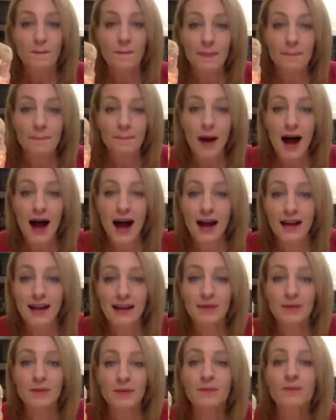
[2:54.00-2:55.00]

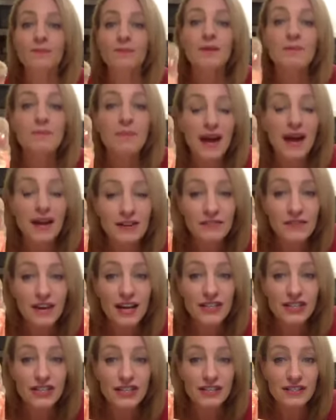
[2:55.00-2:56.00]
buy the
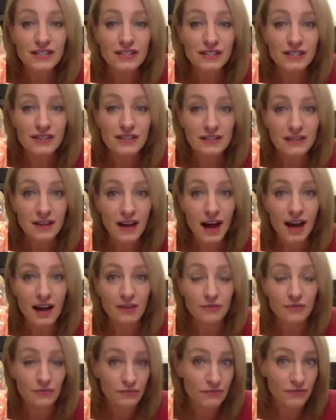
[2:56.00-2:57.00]
veggies
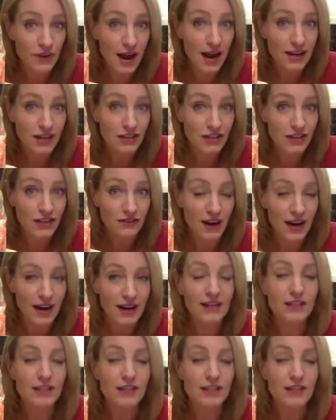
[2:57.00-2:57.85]
fresh, right?